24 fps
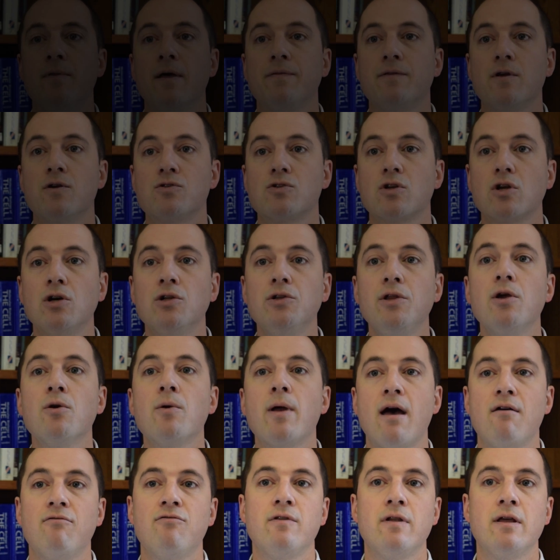There's clear
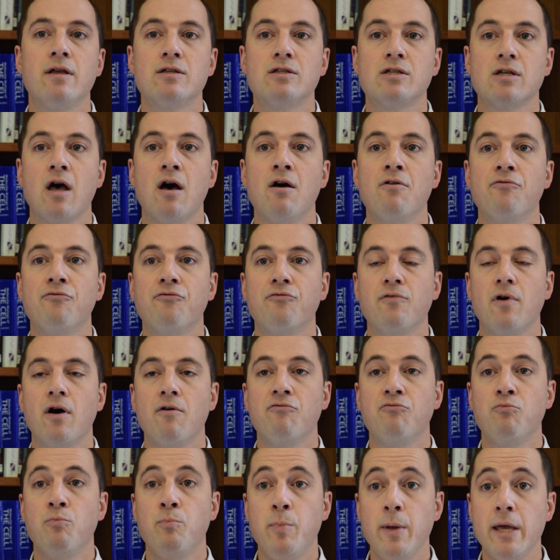evidence of
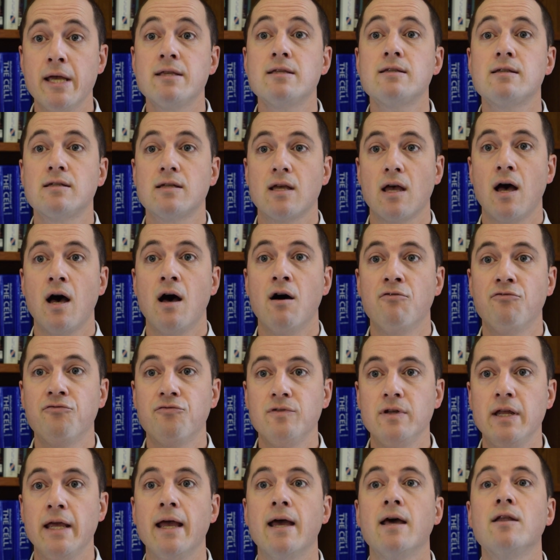bits of
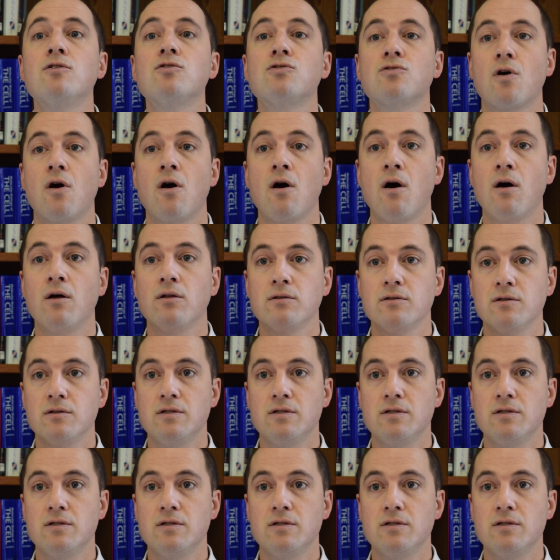Neanderthal